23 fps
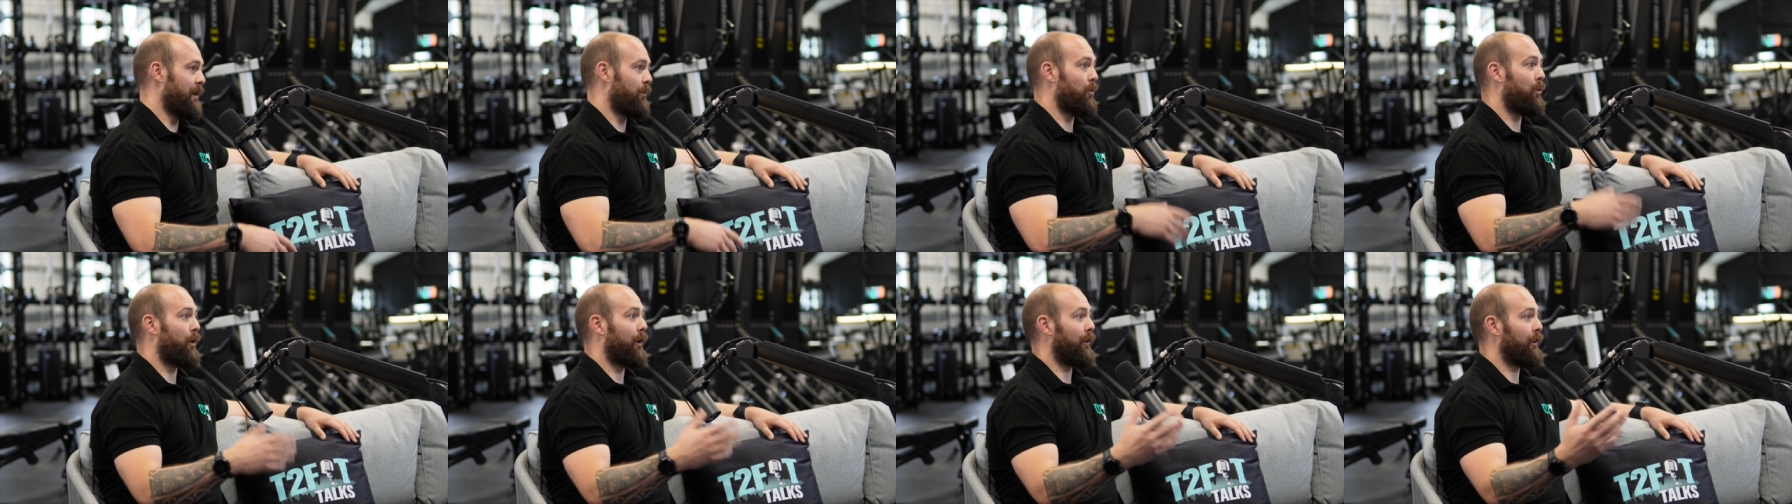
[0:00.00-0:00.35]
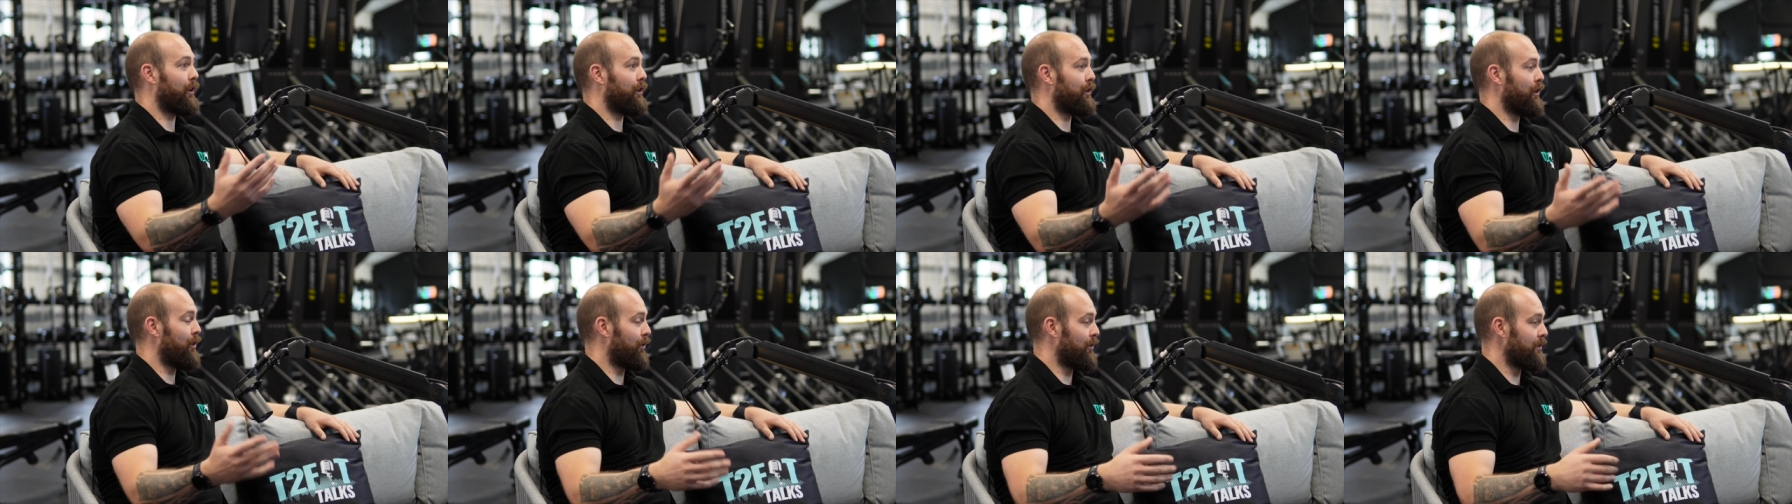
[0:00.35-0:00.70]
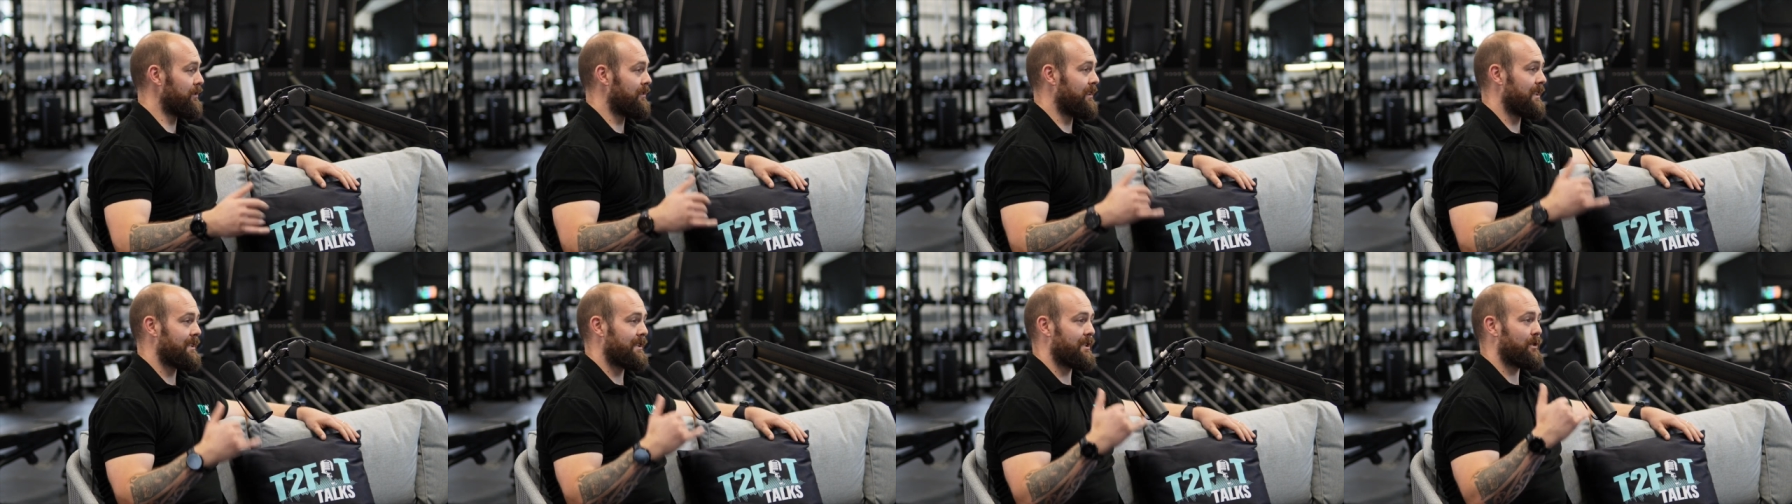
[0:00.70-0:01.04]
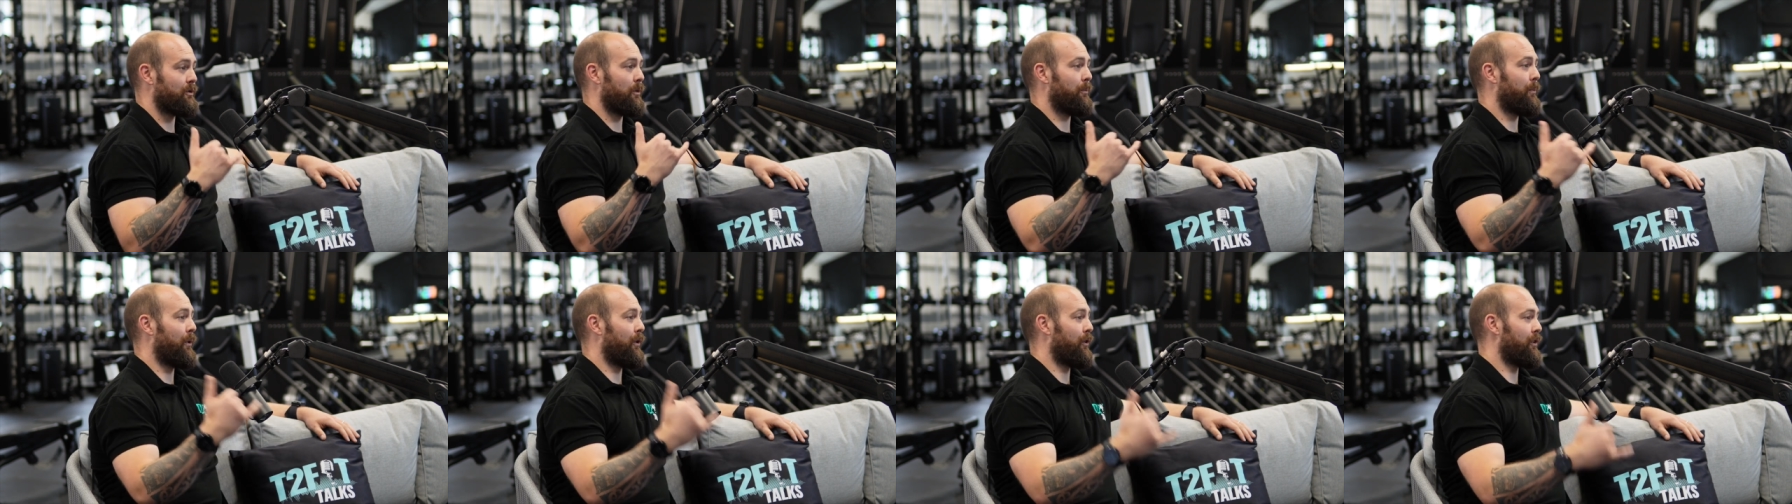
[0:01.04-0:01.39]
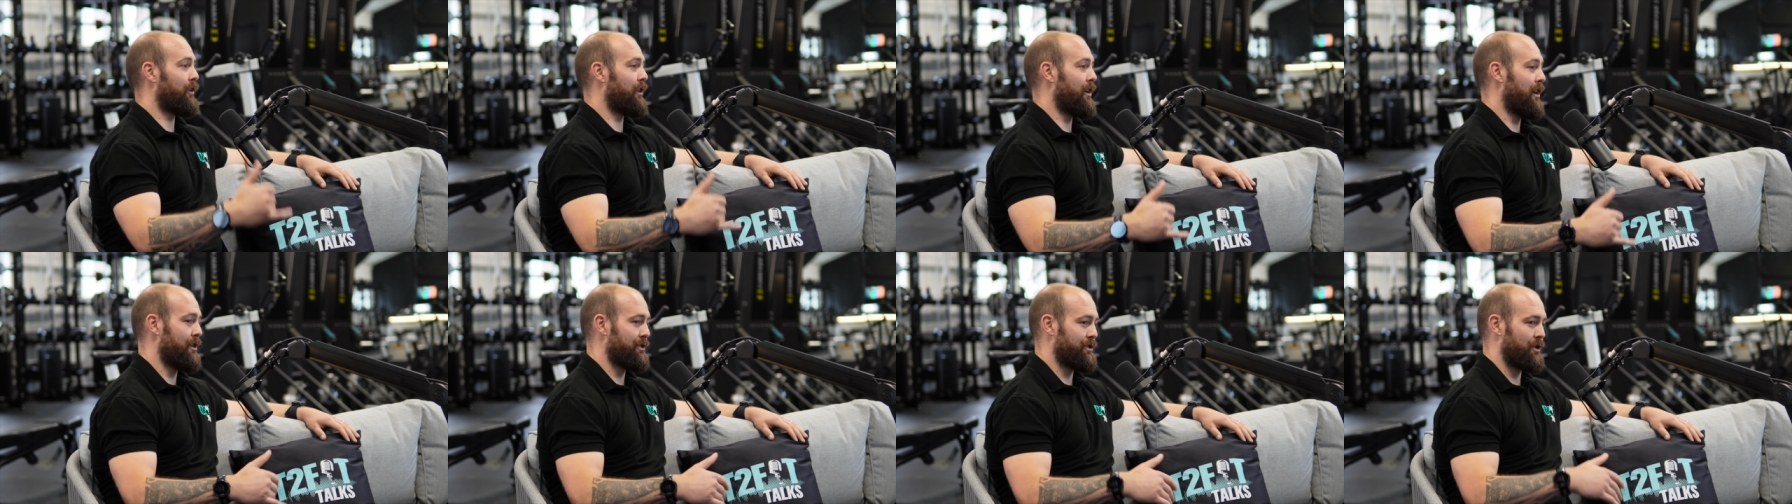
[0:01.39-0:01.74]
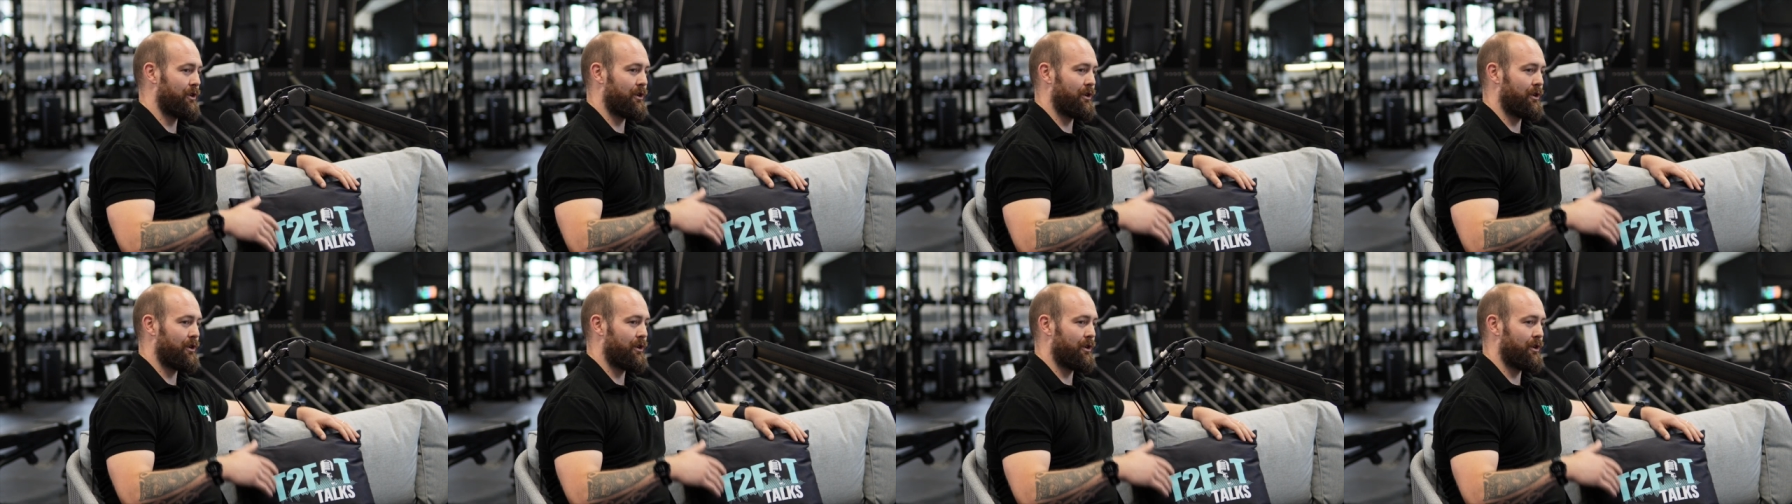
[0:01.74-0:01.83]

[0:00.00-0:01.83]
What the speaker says: walking the dog or listening to a podcast,